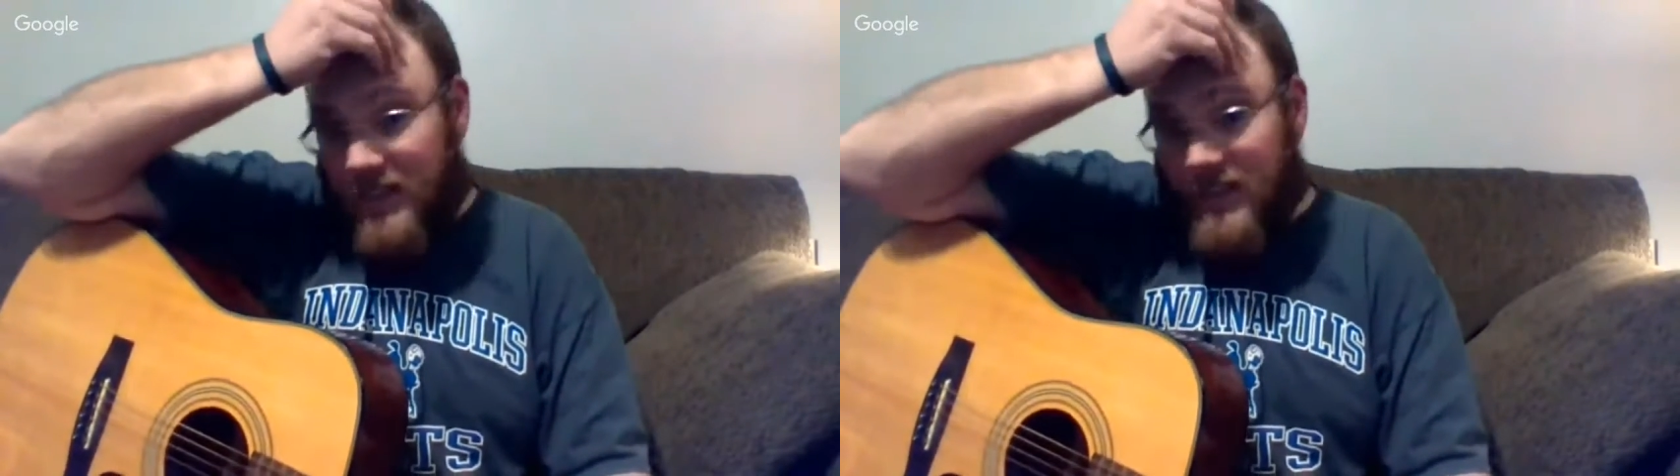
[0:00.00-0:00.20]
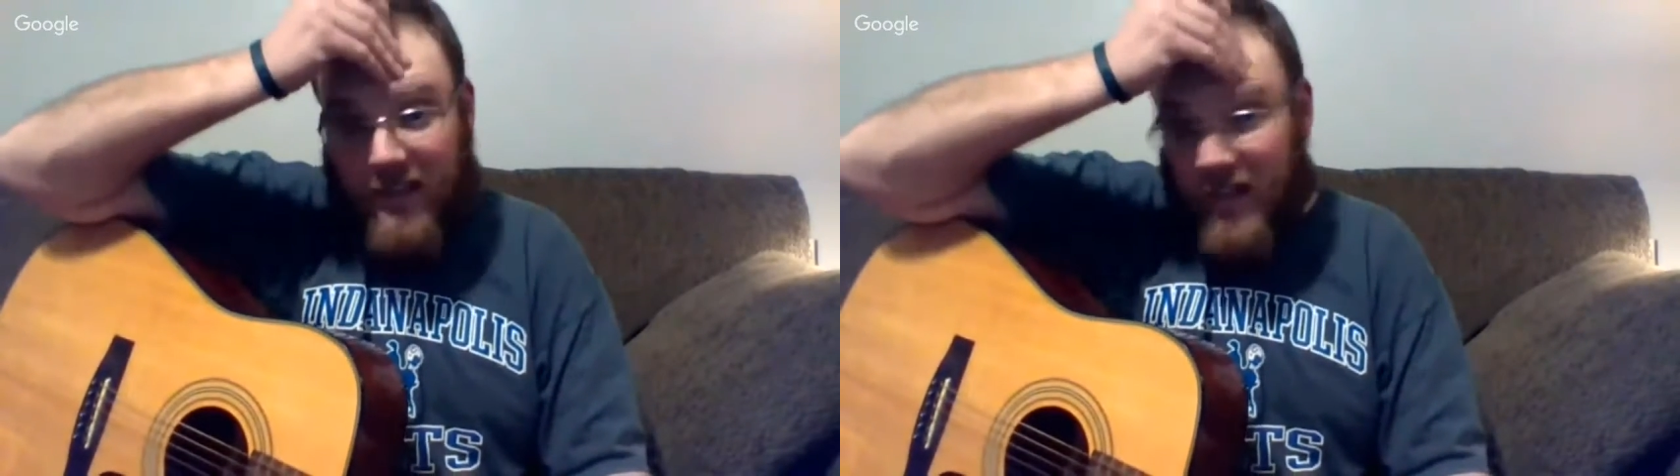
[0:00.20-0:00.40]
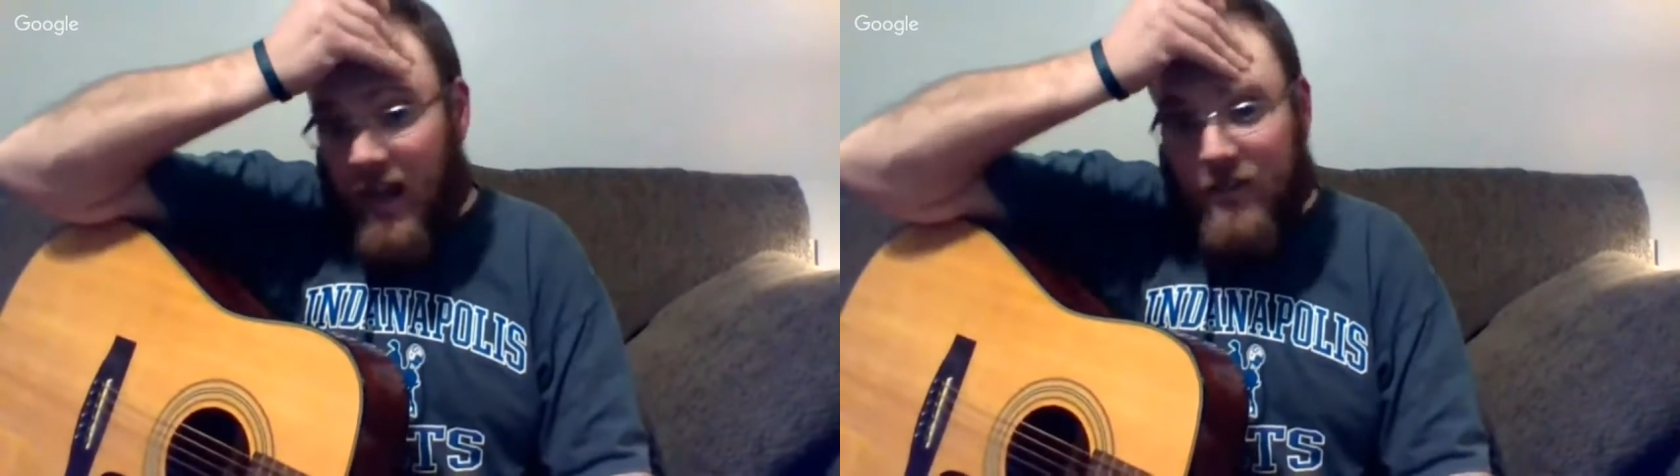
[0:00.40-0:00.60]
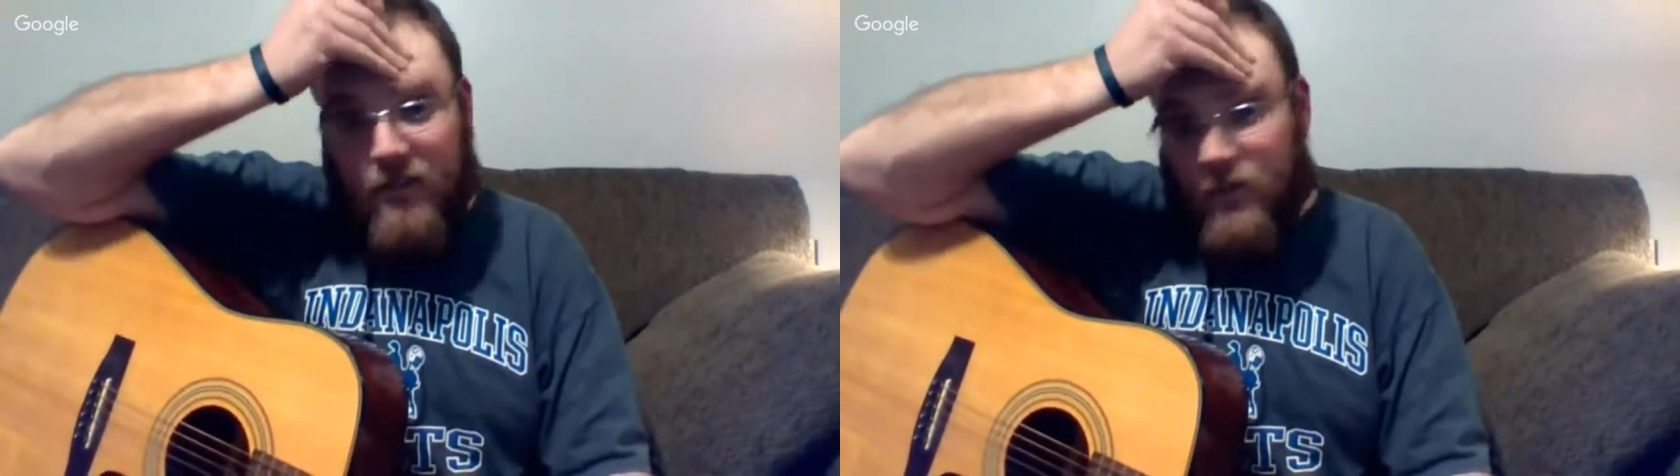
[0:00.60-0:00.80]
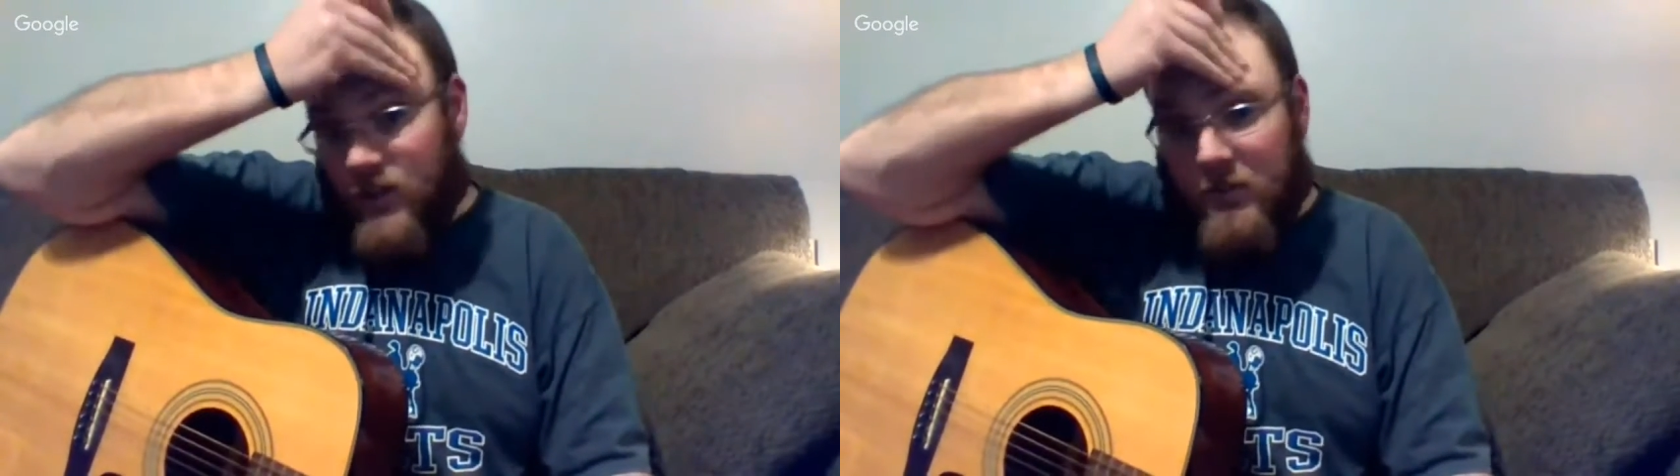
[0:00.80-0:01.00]
than I've
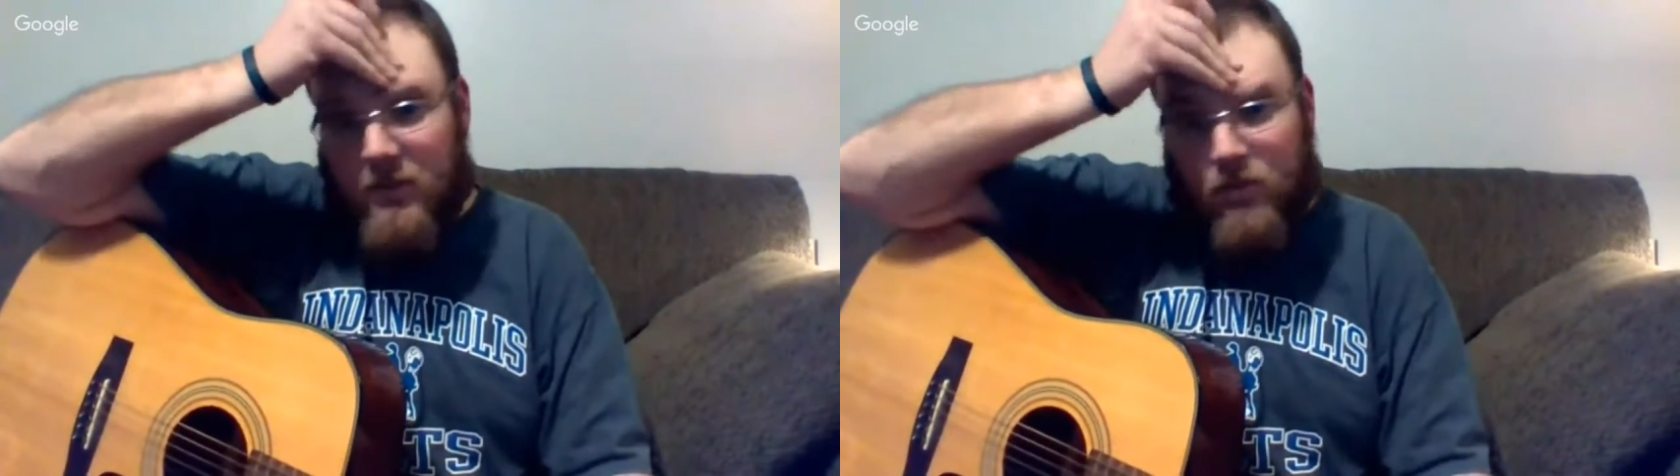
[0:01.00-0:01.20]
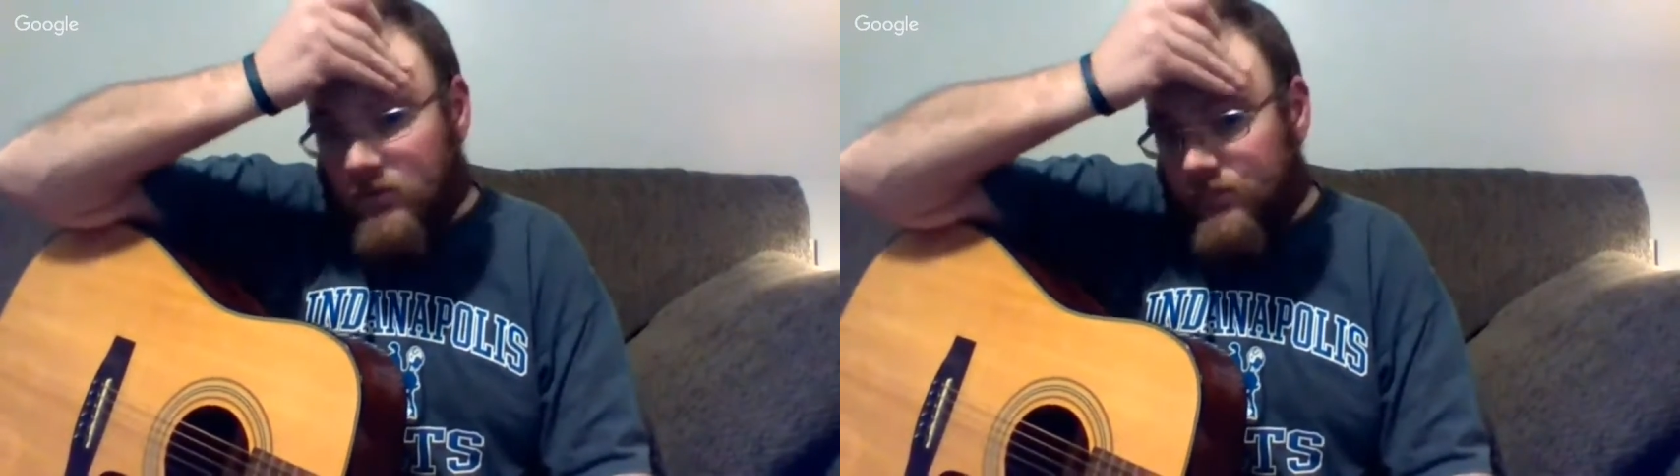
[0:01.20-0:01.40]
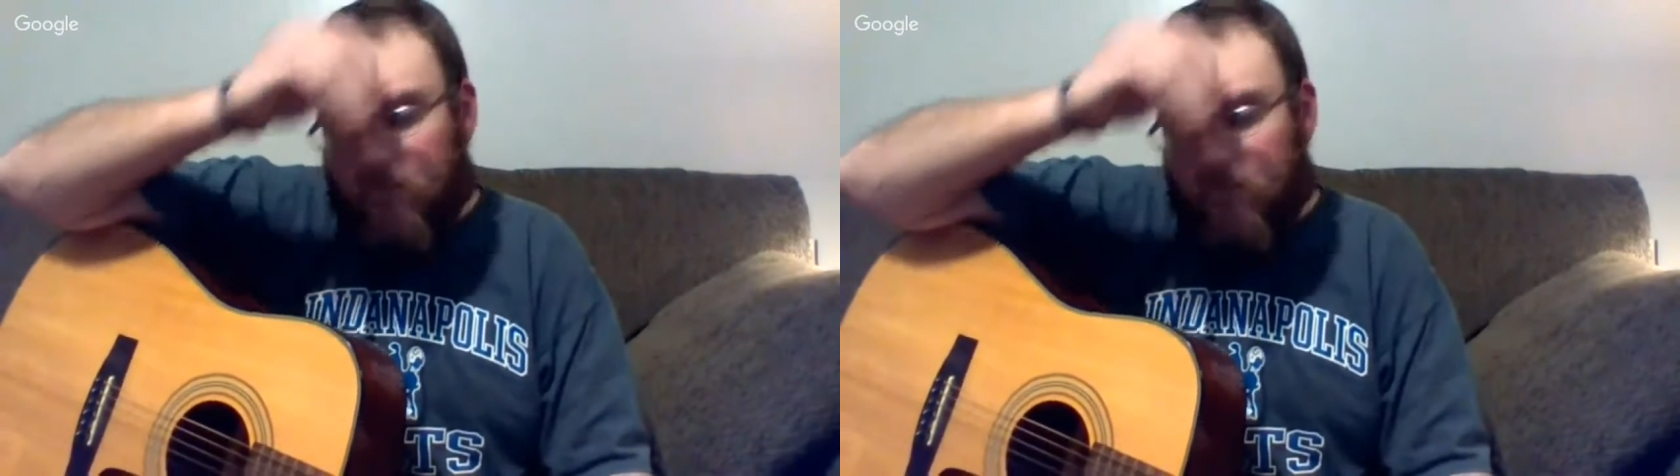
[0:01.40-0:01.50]
ever done before.